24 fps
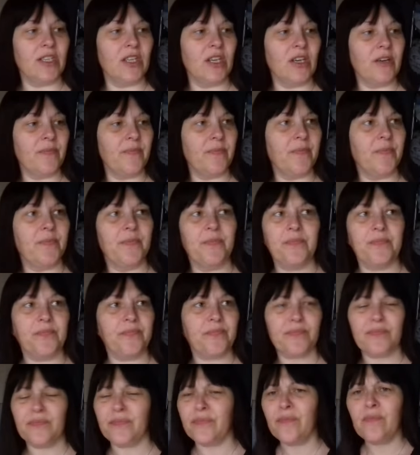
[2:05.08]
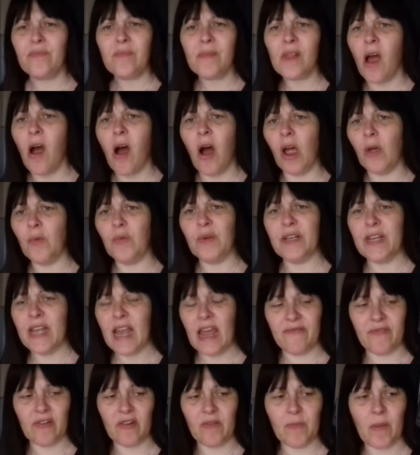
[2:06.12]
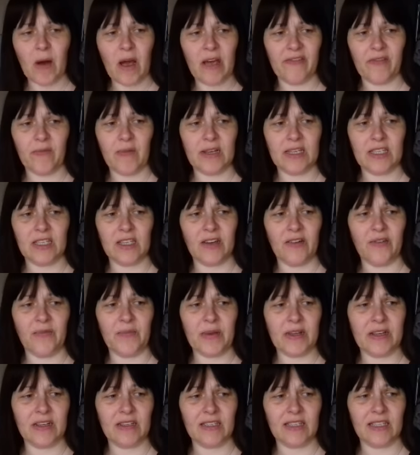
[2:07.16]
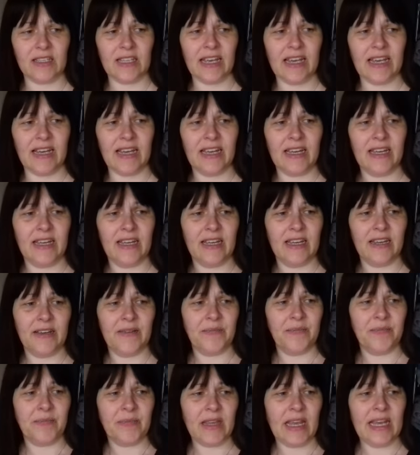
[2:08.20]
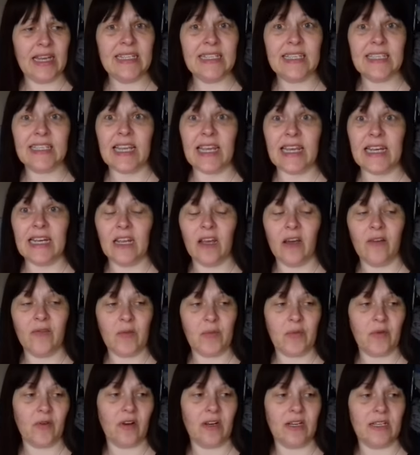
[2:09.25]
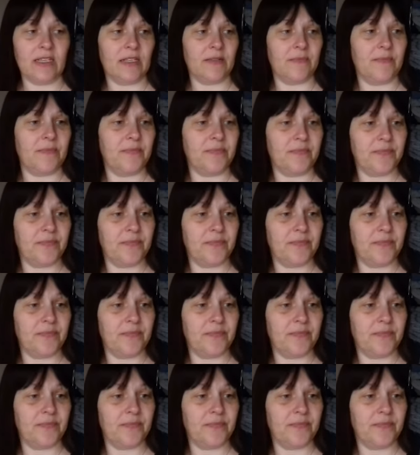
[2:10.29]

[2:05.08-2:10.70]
that I would never buy for myself because they're insanely overpriced.